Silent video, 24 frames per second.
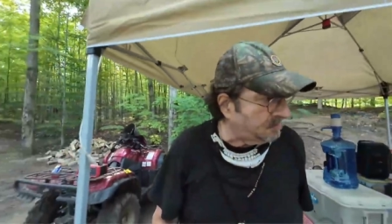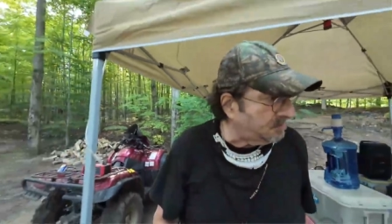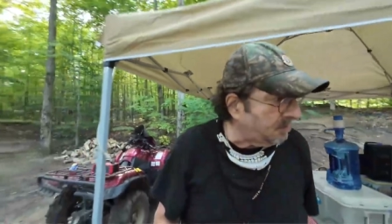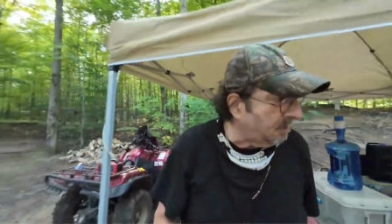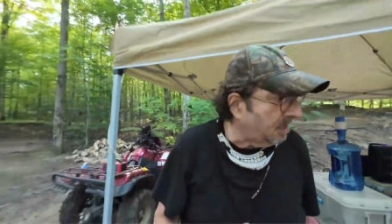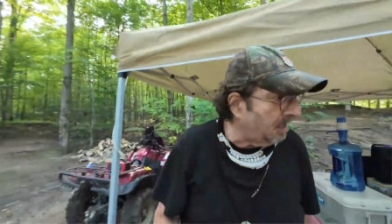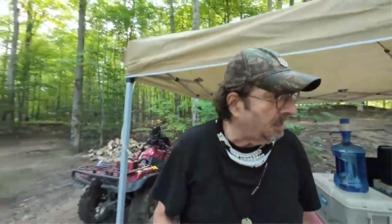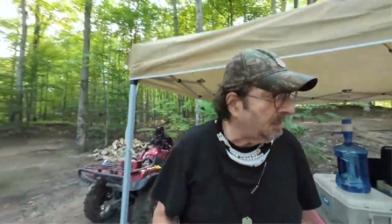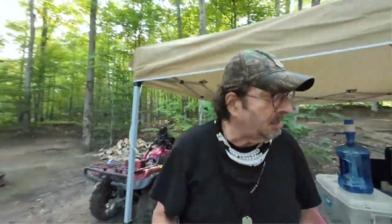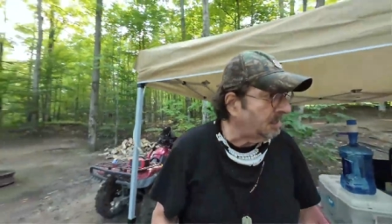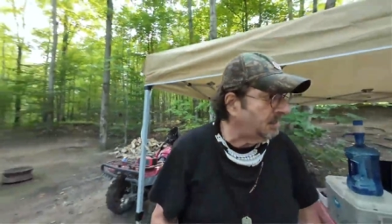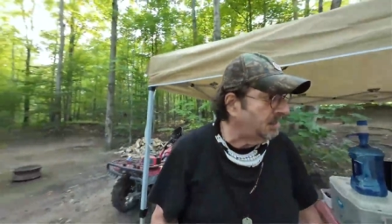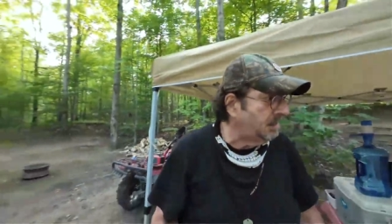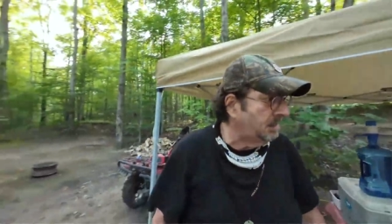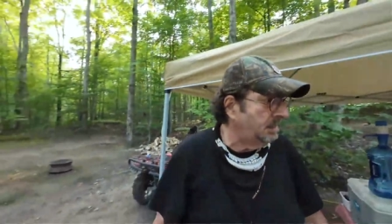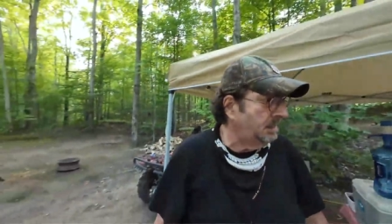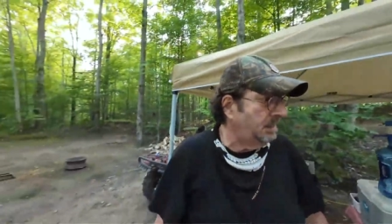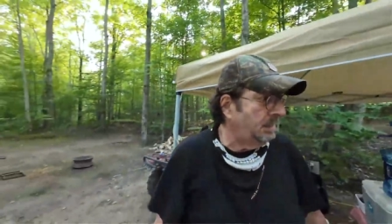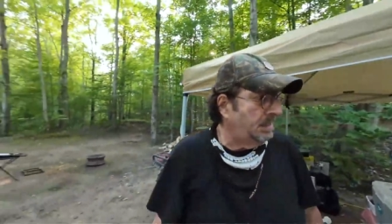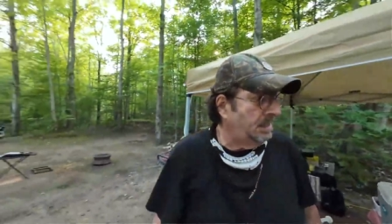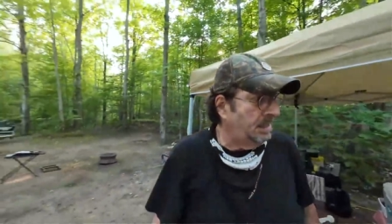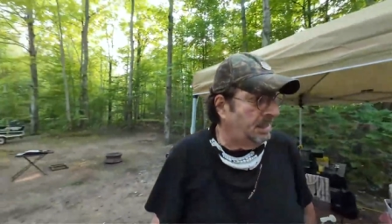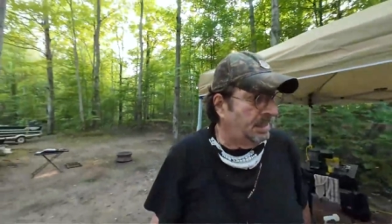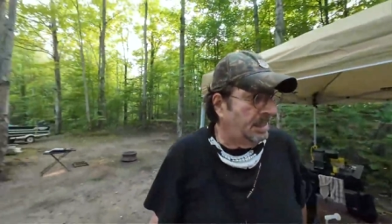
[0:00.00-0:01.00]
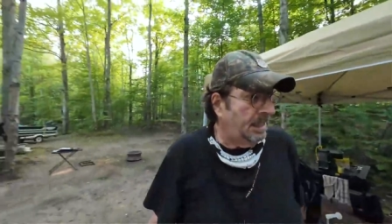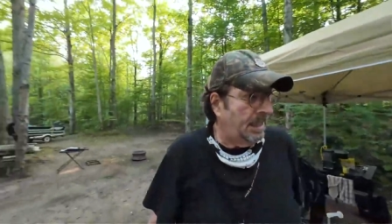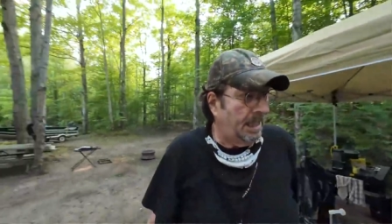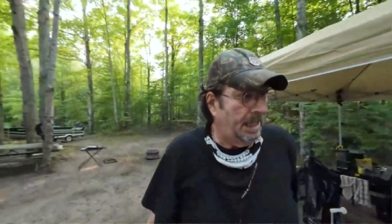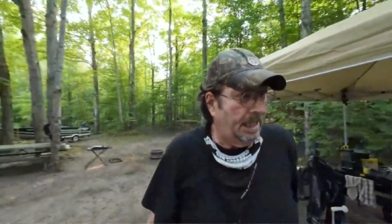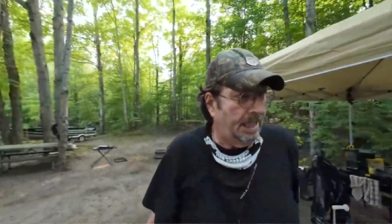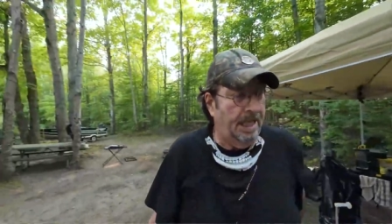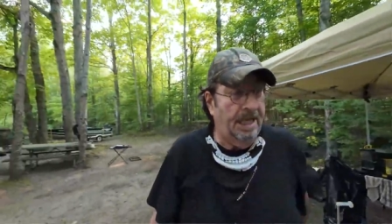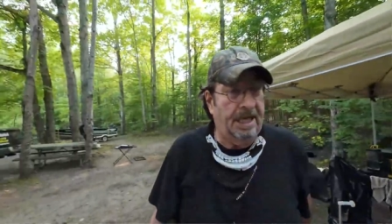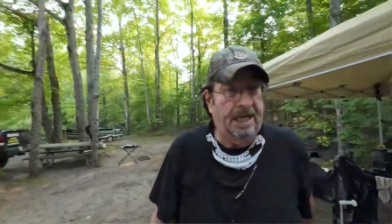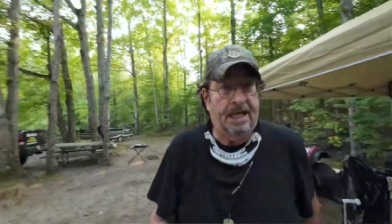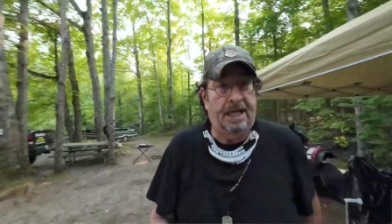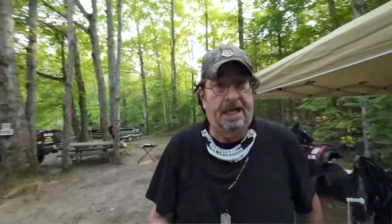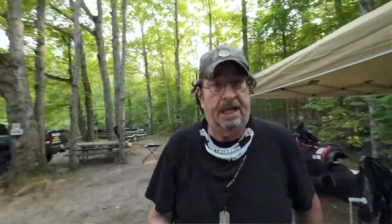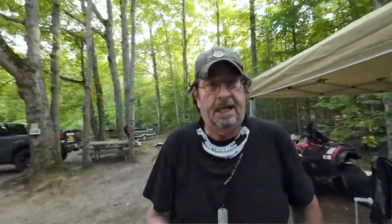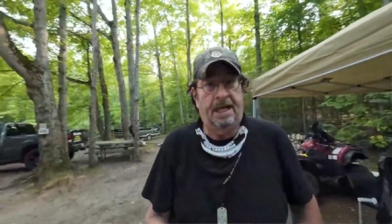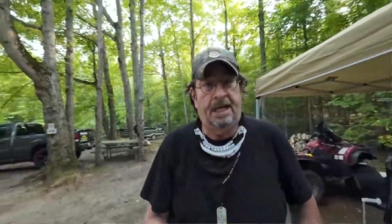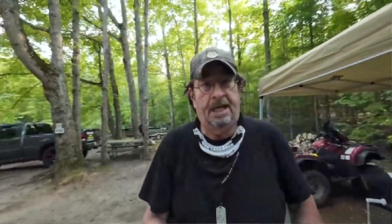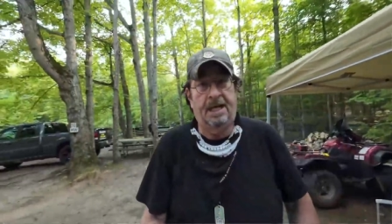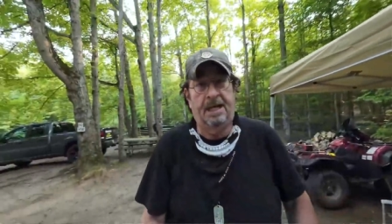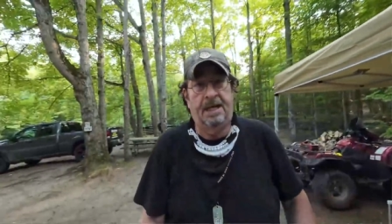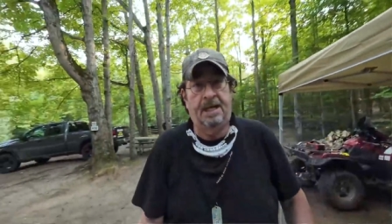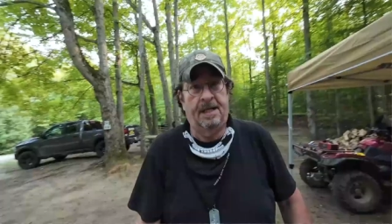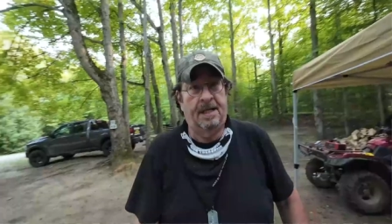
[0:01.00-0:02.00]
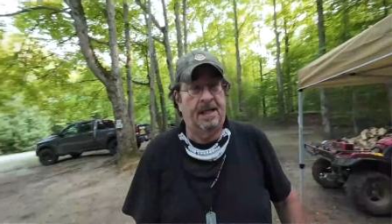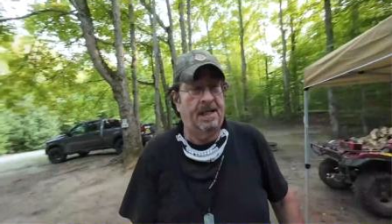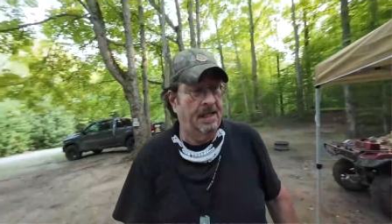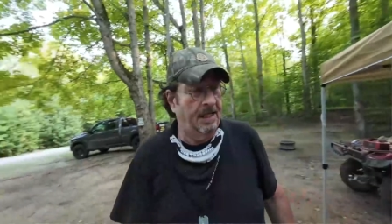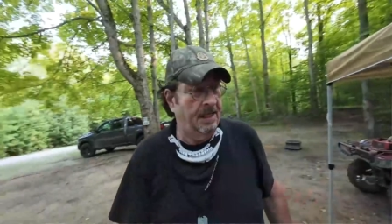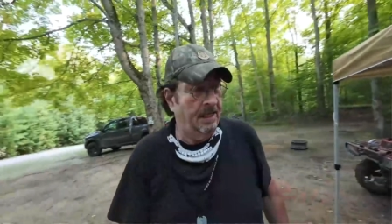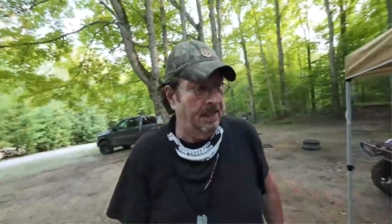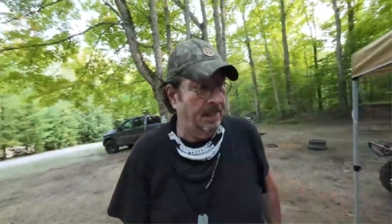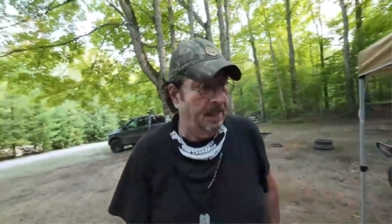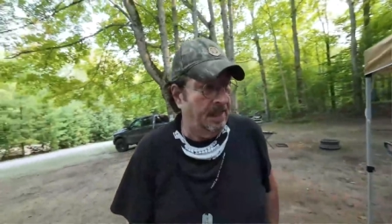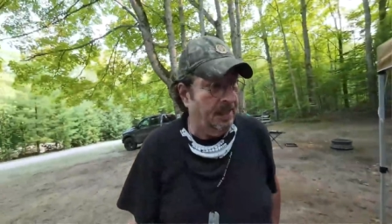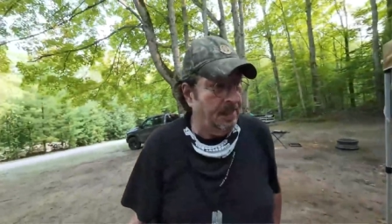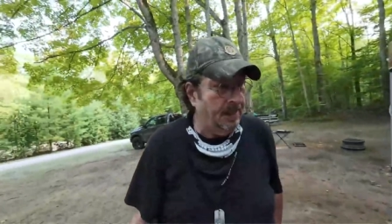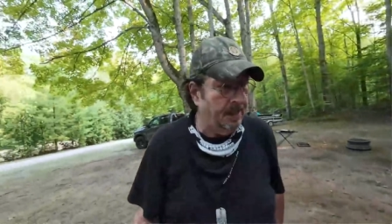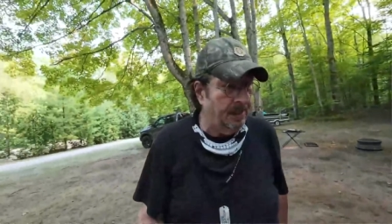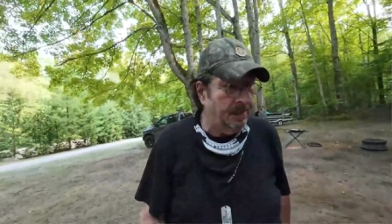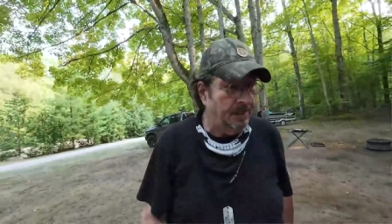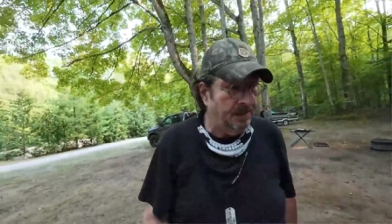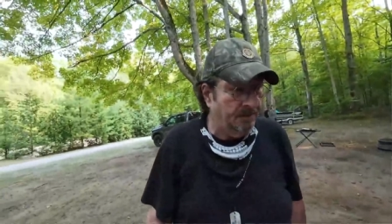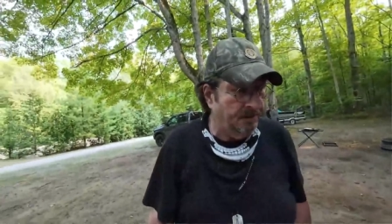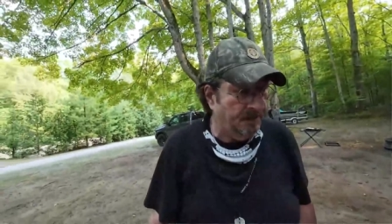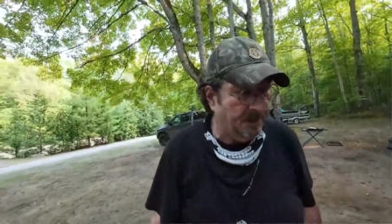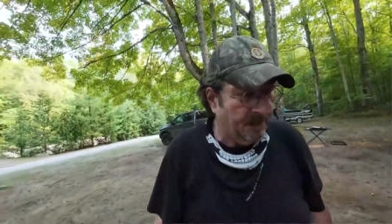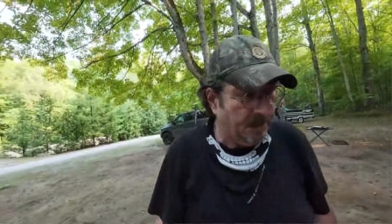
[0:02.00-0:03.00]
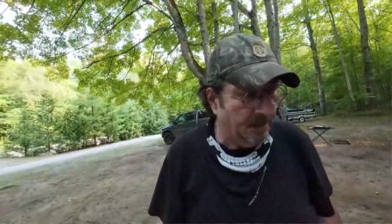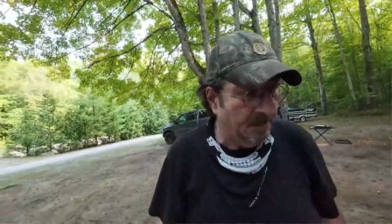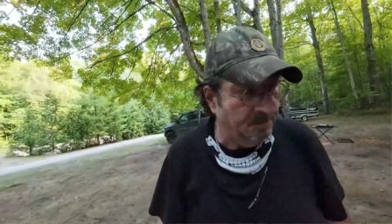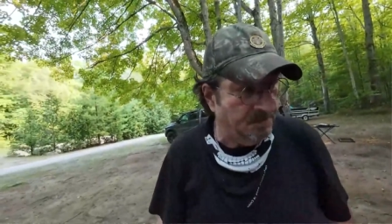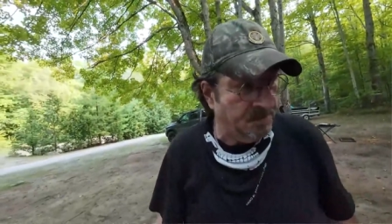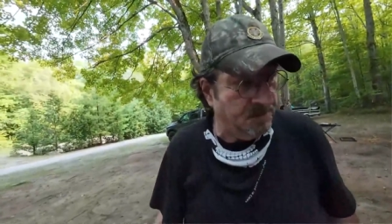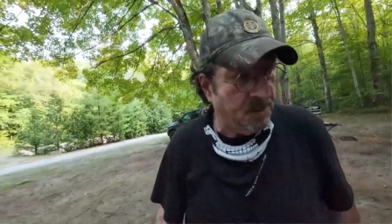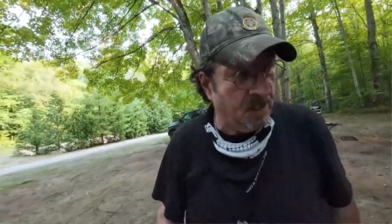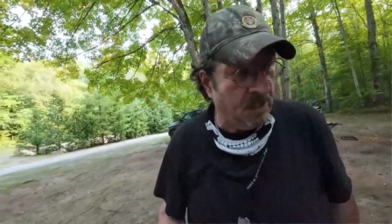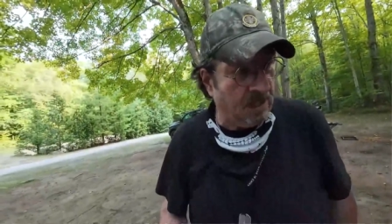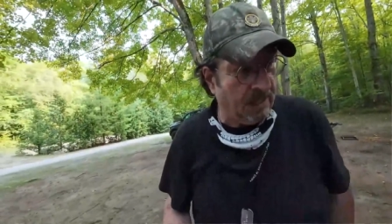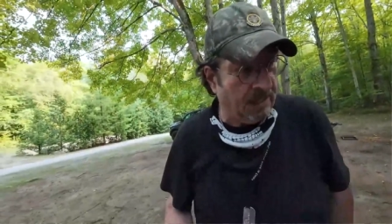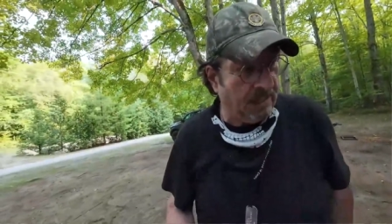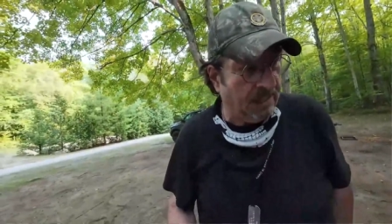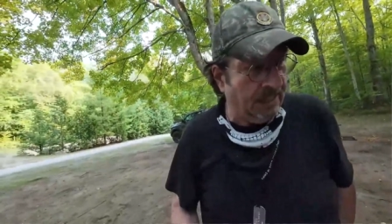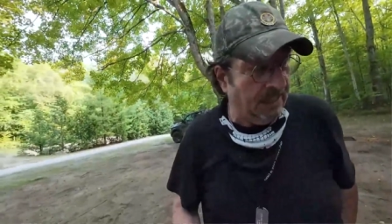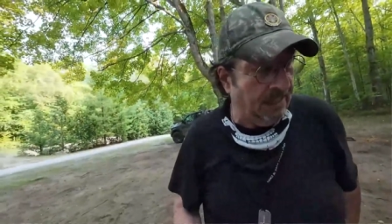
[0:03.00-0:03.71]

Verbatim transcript: truck, and the pickup truck,